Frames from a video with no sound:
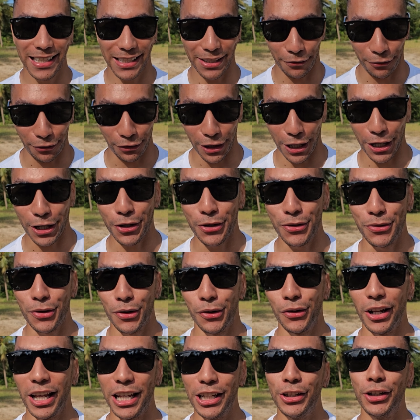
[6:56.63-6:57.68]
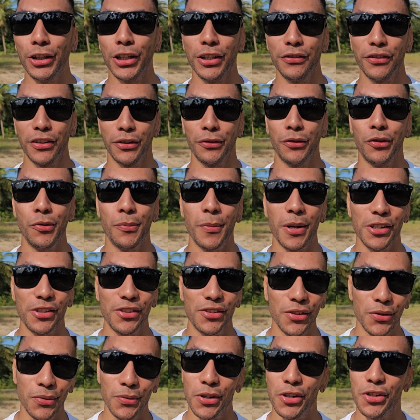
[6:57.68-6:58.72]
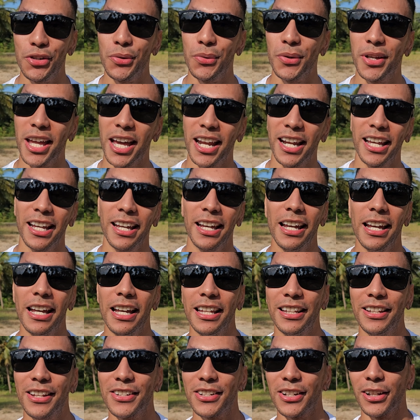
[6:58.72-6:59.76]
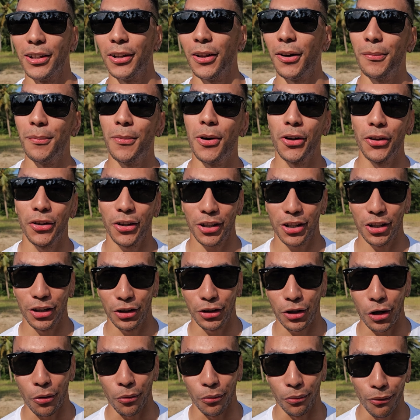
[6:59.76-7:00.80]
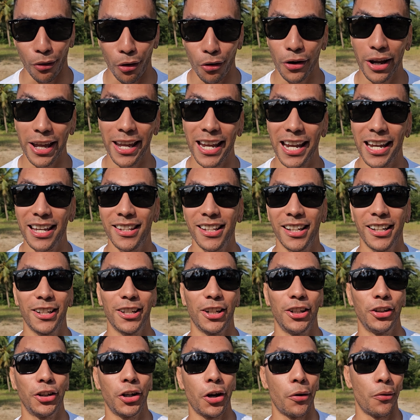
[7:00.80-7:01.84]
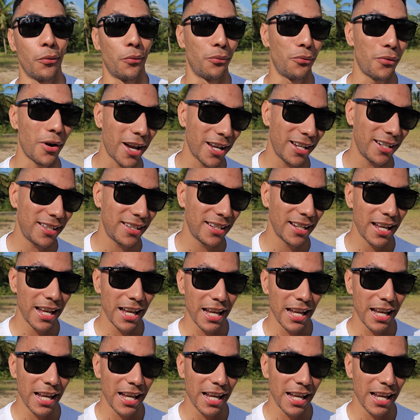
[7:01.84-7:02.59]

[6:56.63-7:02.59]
to fly your drone in your living room as soon as you get it. There's a lot more that can go wrong here than can go right.